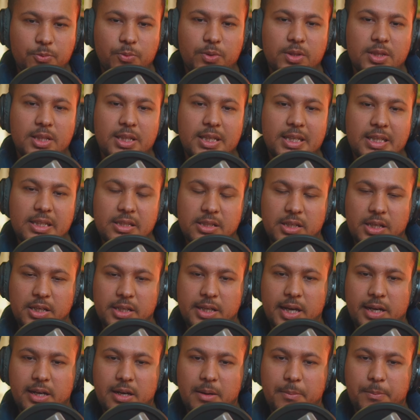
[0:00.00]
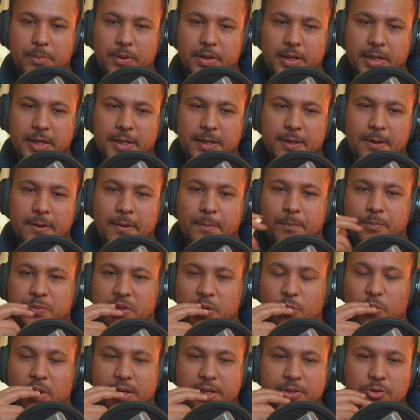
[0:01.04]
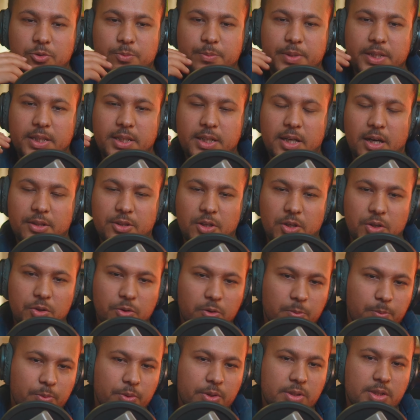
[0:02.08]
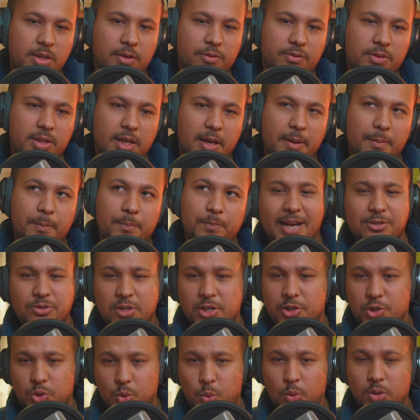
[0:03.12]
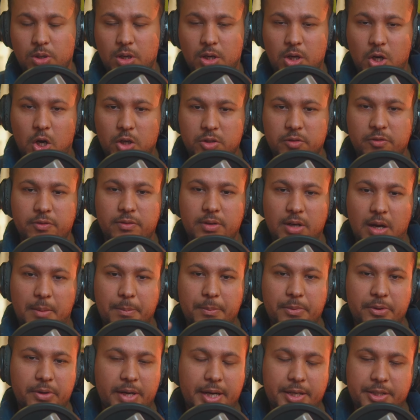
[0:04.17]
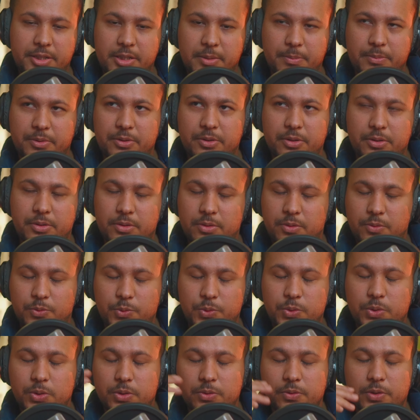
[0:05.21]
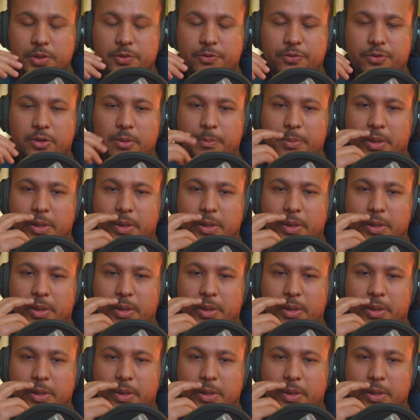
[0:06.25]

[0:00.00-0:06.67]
with the East India Company. They wanted to be on the good books of them, actually sold a lot of lumber and timber wood from